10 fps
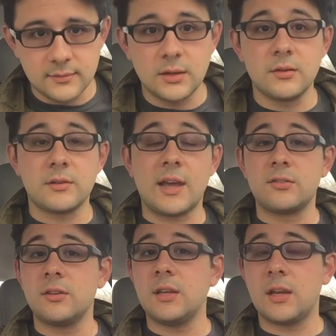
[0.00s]
There's
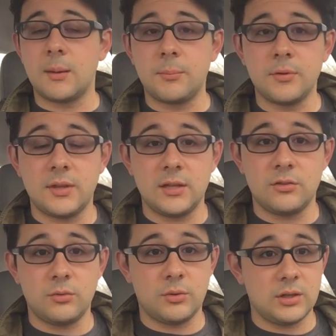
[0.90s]
actually a couple
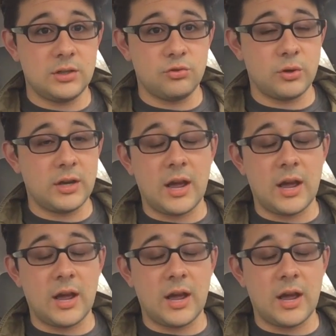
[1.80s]
things you can enjoy.